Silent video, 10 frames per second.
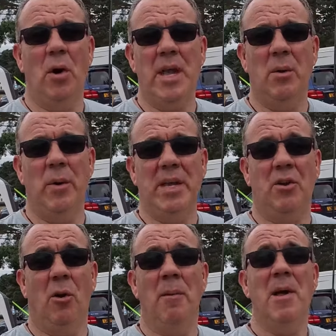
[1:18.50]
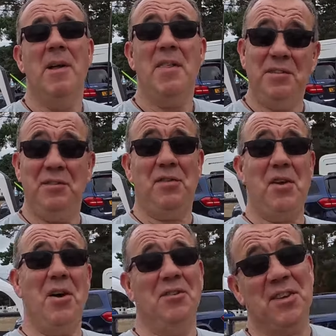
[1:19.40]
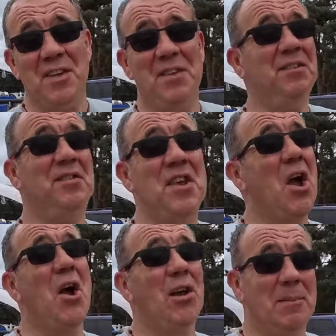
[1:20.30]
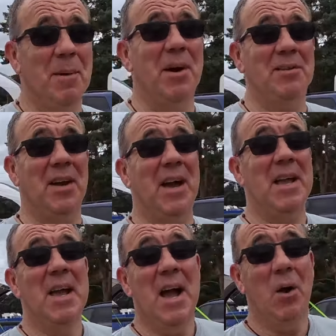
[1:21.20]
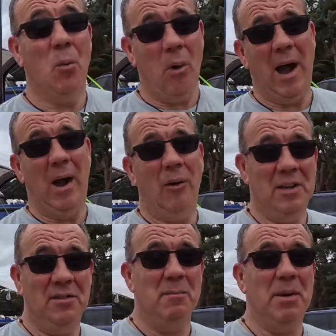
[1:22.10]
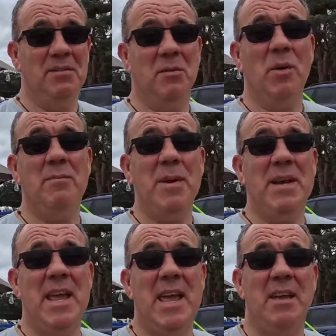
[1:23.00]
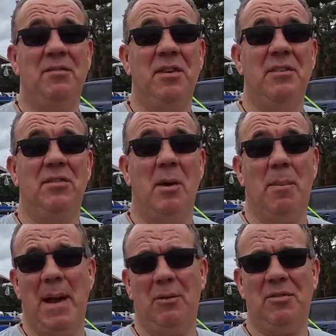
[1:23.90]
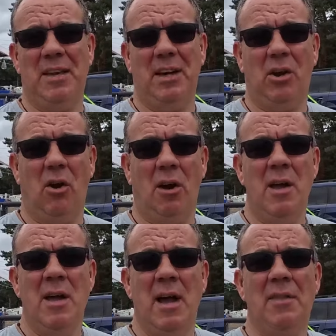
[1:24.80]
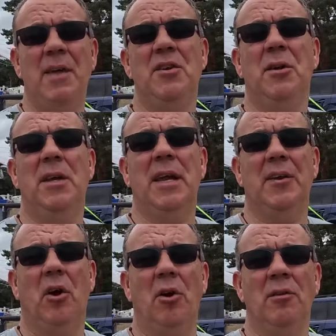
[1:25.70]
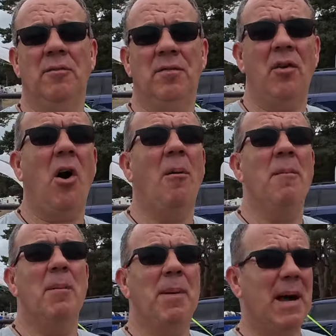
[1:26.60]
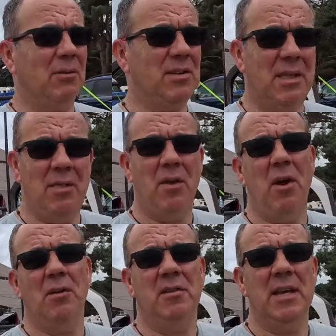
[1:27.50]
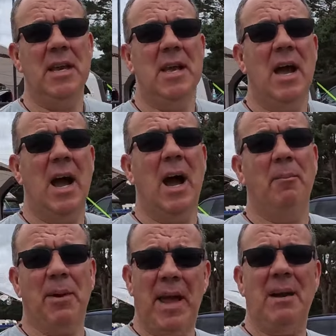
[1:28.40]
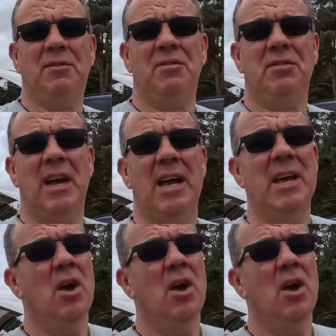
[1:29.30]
here we come. This is Thursday, this is the early bird day, and wow, is it busy. We've been here since about 10 o'clock. I think you can get on from about 10.30, uh, but I have to say,